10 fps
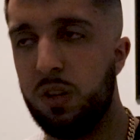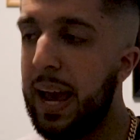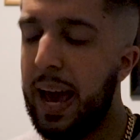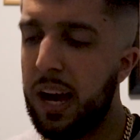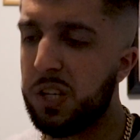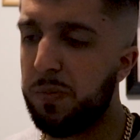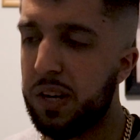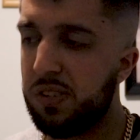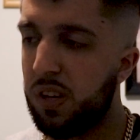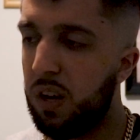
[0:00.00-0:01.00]
I asked
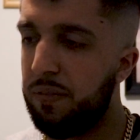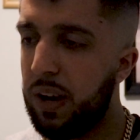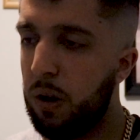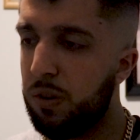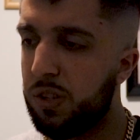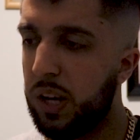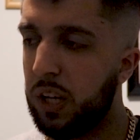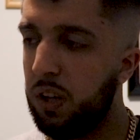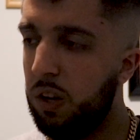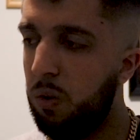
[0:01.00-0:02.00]
myself, I was like,
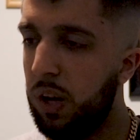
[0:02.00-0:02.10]
you know